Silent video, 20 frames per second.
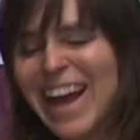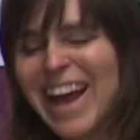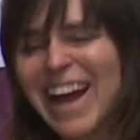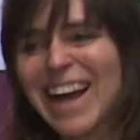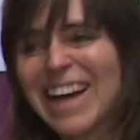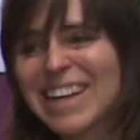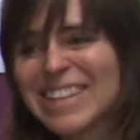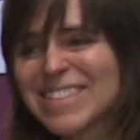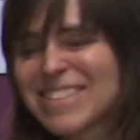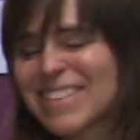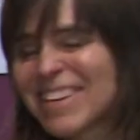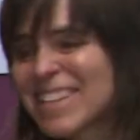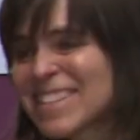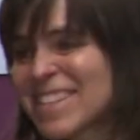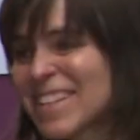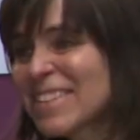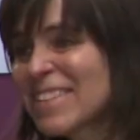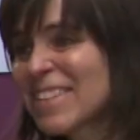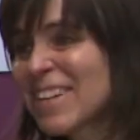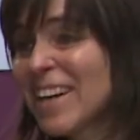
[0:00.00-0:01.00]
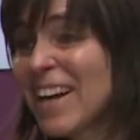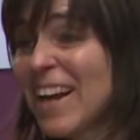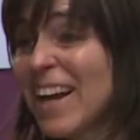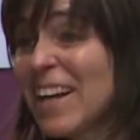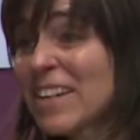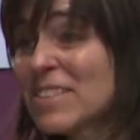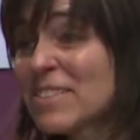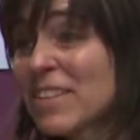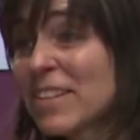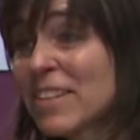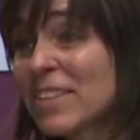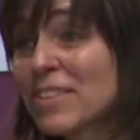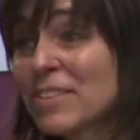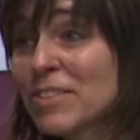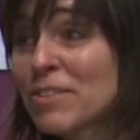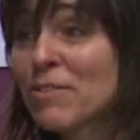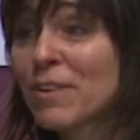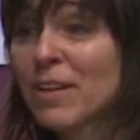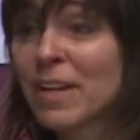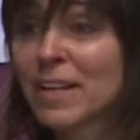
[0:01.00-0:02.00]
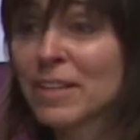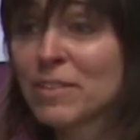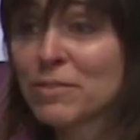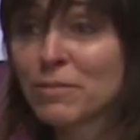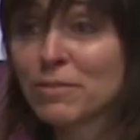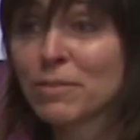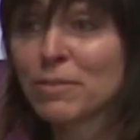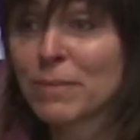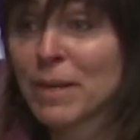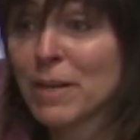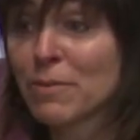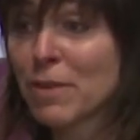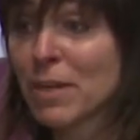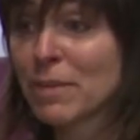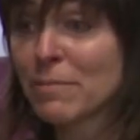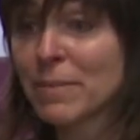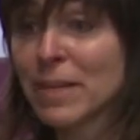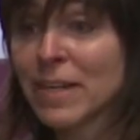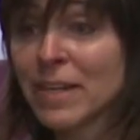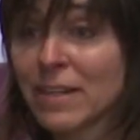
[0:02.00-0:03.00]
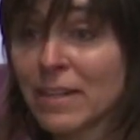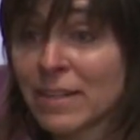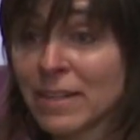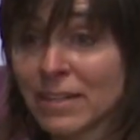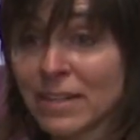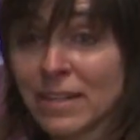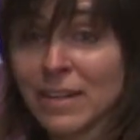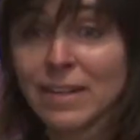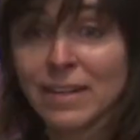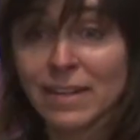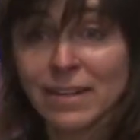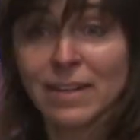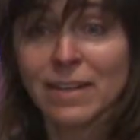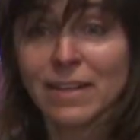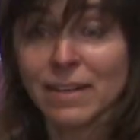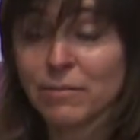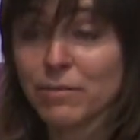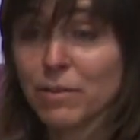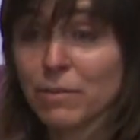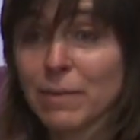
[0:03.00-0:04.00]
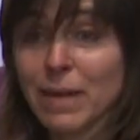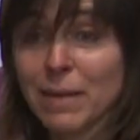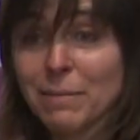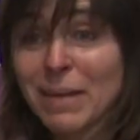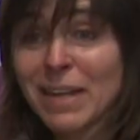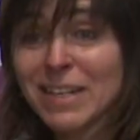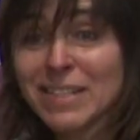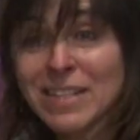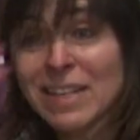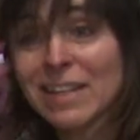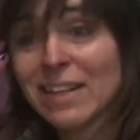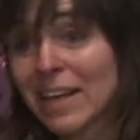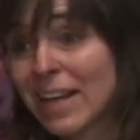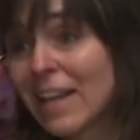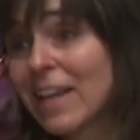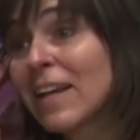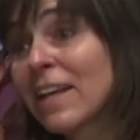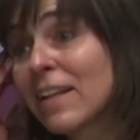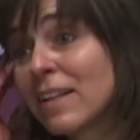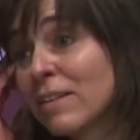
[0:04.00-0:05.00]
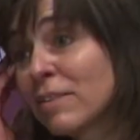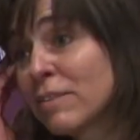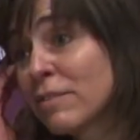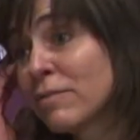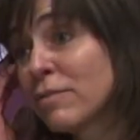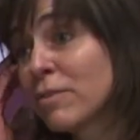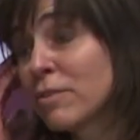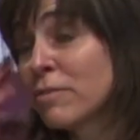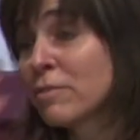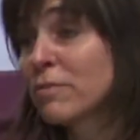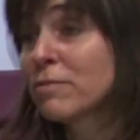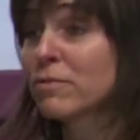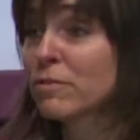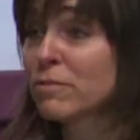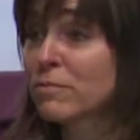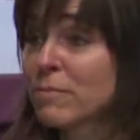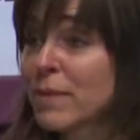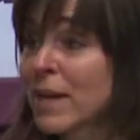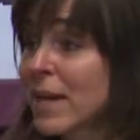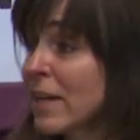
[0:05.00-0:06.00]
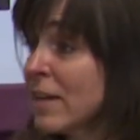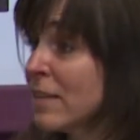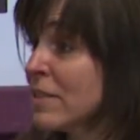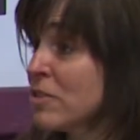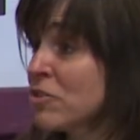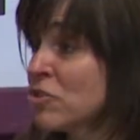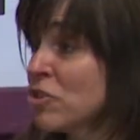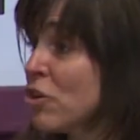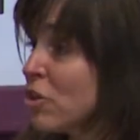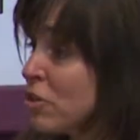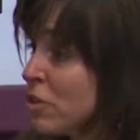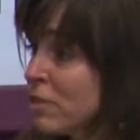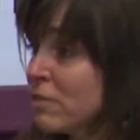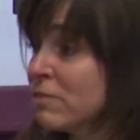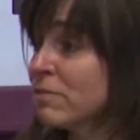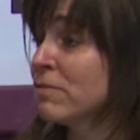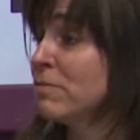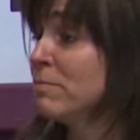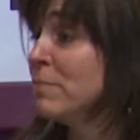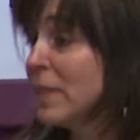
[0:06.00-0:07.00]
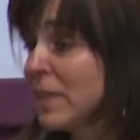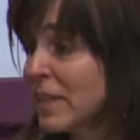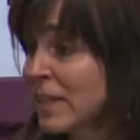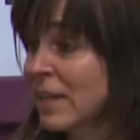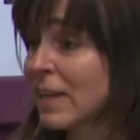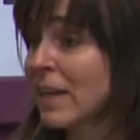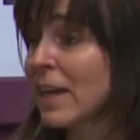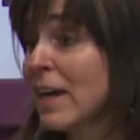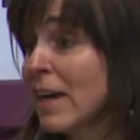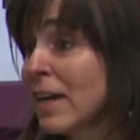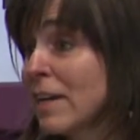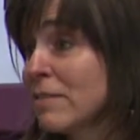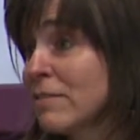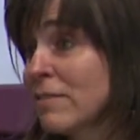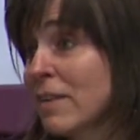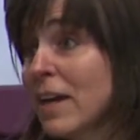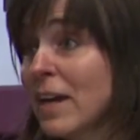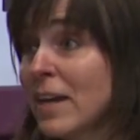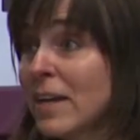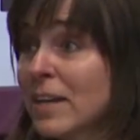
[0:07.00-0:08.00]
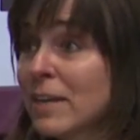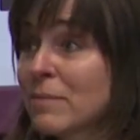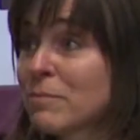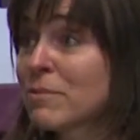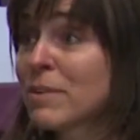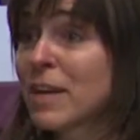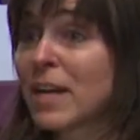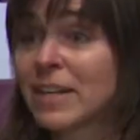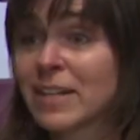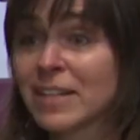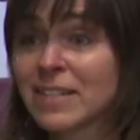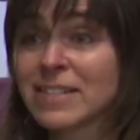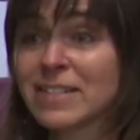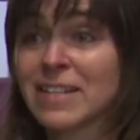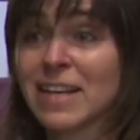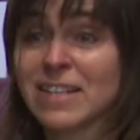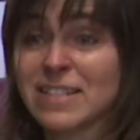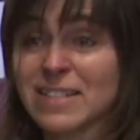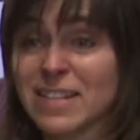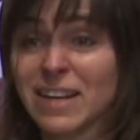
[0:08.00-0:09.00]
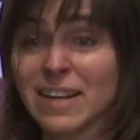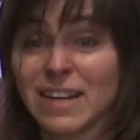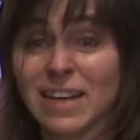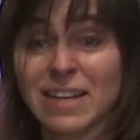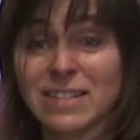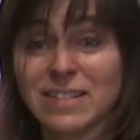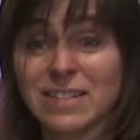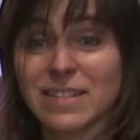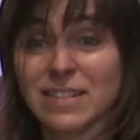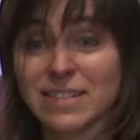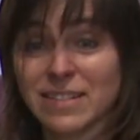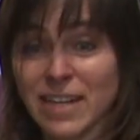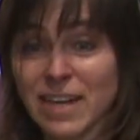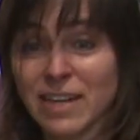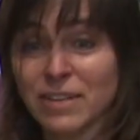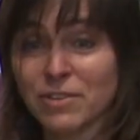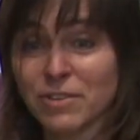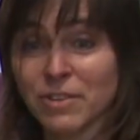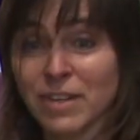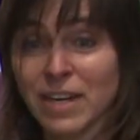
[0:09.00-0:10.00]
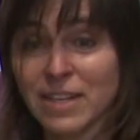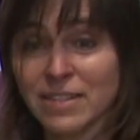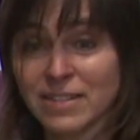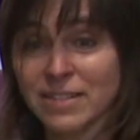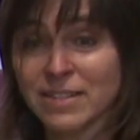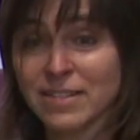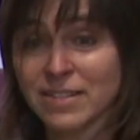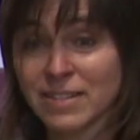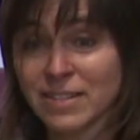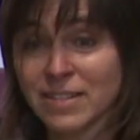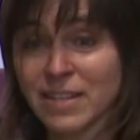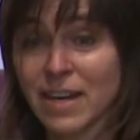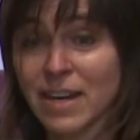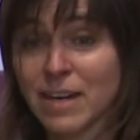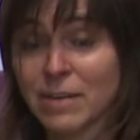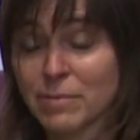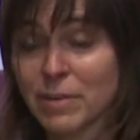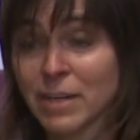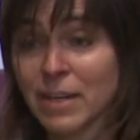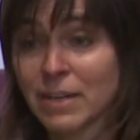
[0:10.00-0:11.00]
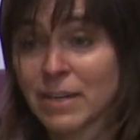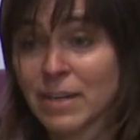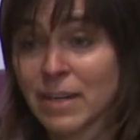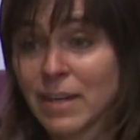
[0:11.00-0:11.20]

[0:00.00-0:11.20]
And so I said to her, actually, you know what I do for my well-being, for my mental health, for my joy of being alive? I am running salsa classes and tango classes in Scarborough,